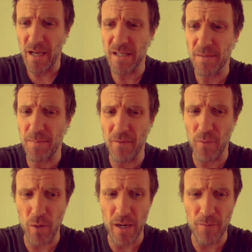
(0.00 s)
It's a bit of a
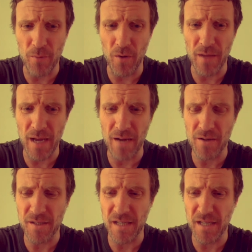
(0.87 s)
weird one now,
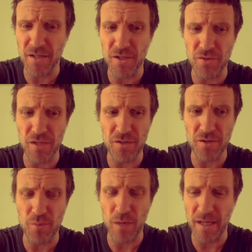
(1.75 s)
because the industry
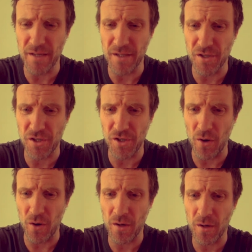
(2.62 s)
just went into
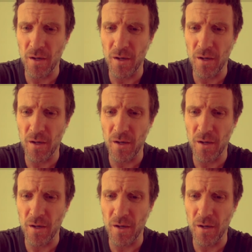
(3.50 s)
shock